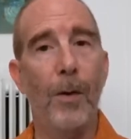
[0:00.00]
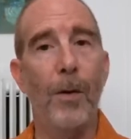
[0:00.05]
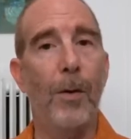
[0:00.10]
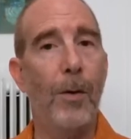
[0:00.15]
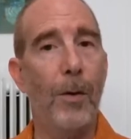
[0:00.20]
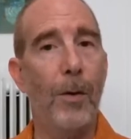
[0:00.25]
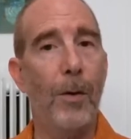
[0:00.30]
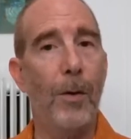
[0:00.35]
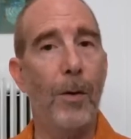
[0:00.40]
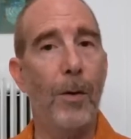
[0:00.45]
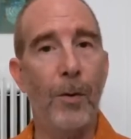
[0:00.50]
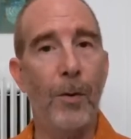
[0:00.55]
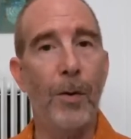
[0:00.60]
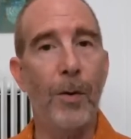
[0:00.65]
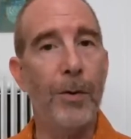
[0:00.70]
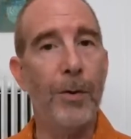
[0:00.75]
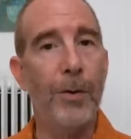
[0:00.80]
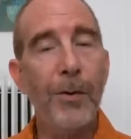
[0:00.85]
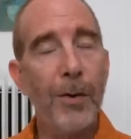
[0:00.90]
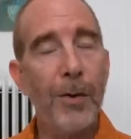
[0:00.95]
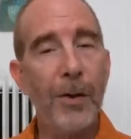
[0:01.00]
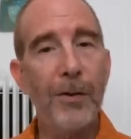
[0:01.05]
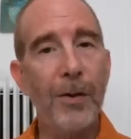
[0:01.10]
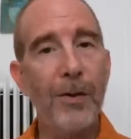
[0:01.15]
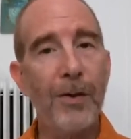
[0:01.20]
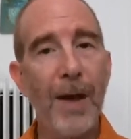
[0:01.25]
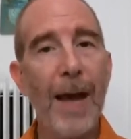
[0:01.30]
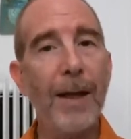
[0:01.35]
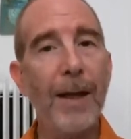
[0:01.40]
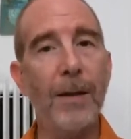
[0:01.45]
Krishna says
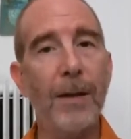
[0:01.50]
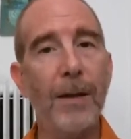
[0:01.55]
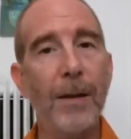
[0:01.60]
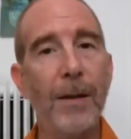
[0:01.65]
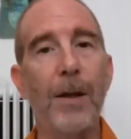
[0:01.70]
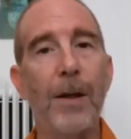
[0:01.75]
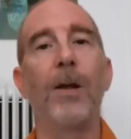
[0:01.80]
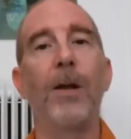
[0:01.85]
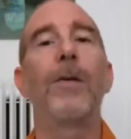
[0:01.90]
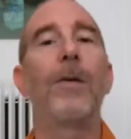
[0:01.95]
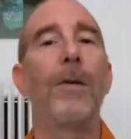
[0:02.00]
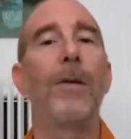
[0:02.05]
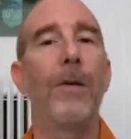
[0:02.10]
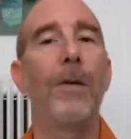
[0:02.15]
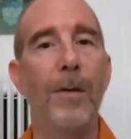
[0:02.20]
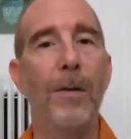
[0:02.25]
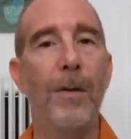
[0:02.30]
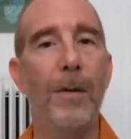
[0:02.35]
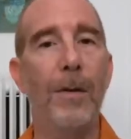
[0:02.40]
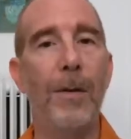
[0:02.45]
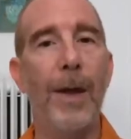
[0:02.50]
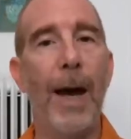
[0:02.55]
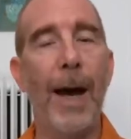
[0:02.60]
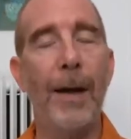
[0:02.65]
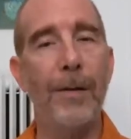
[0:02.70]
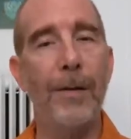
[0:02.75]
exactly this, that